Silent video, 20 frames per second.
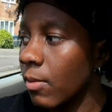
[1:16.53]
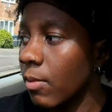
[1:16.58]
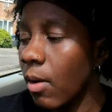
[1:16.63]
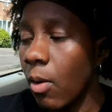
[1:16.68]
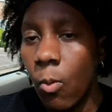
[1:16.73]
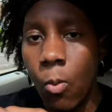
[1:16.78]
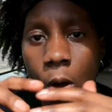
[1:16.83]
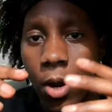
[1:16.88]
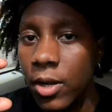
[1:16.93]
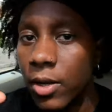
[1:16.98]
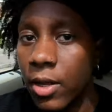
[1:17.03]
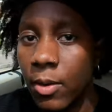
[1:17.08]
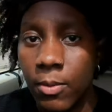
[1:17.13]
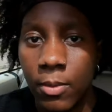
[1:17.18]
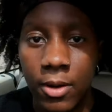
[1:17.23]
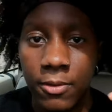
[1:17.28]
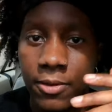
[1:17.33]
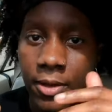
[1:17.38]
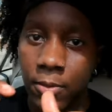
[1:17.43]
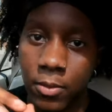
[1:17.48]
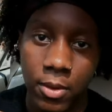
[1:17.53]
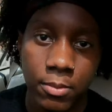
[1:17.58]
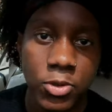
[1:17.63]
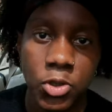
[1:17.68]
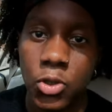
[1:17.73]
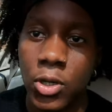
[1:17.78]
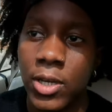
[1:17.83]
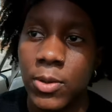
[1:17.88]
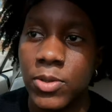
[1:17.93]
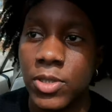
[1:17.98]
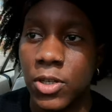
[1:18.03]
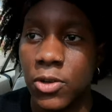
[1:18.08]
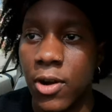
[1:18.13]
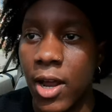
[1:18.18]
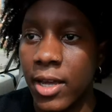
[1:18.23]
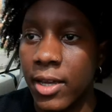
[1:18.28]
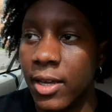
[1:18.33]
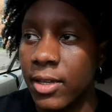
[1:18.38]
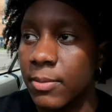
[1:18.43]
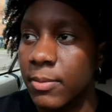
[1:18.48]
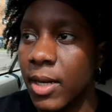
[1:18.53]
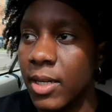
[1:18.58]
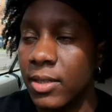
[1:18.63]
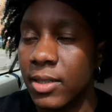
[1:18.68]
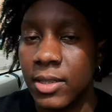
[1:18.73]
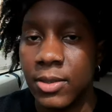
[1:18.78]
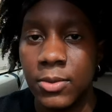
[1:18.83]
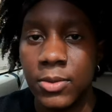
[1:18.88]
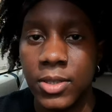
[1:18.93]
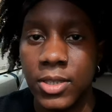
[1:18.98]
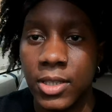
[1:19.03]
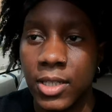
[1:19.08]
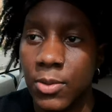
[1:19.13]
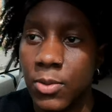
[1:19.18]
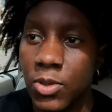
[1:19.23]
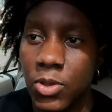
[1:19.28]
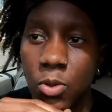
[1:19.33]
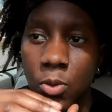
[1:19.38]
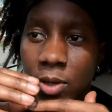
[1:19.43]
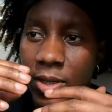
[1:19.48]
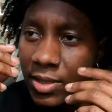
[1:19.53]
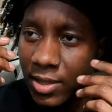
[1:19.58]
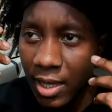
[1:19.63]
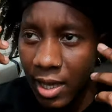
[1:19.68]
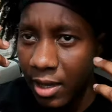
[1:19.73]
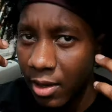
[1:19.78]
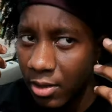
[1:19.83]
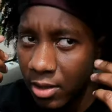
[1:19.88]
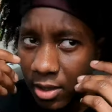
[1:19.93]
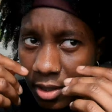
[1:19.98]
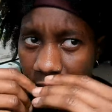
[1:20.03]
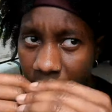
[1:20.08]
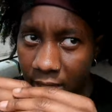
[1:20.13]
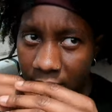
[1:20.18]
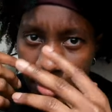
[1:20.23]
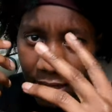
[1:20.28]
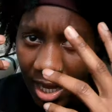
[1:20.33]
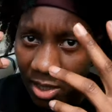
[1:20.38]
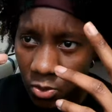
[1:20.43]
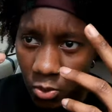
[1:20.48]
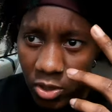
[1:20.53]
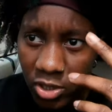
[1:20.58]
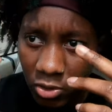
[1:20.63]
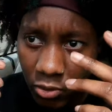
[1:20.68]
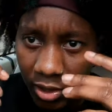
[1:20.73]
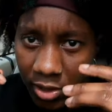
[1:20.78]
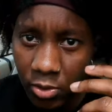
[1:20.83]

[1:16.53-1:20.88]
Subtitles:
One of them, I think, I'm sure he was a crackhead, man. He was always like, his eyes were always red.